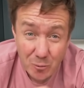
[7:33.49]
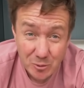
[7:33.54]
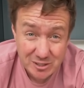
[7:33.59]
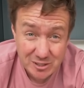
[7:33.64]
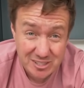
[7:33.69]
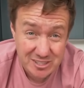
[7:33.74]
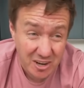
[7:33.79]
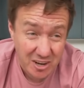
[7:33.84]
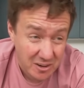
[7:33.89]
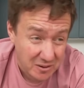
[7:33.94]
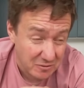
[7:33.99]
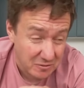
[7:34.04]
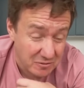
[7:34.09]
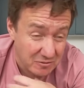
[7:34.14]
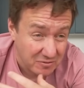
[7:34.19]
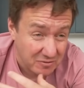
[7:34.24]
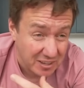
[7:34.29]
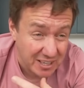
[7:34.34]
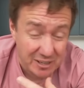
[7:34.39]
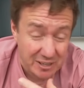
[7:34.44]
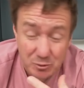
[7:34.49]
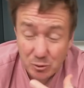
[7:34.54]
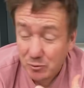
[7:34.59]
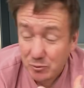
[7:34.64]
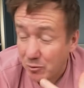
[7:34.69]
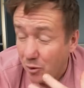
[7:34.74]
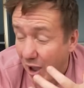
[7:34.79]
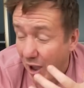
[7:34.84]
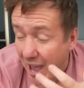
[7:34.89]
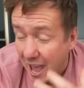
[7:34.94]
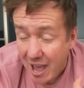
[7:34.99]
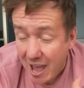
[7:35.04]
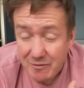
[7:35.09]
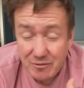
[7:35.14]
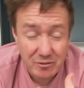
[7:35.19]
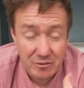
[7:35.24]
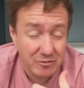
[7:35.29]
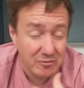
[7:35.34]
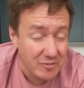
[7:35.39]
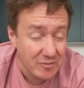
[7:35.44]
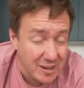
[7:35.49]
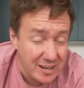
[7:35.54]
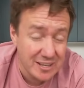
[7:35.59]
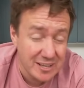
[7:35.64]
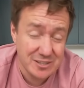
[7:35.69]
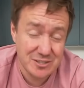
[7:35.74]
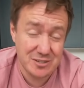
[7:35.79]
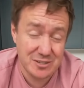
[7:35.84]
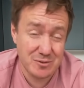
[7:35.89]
once done and fill it with whatever fillings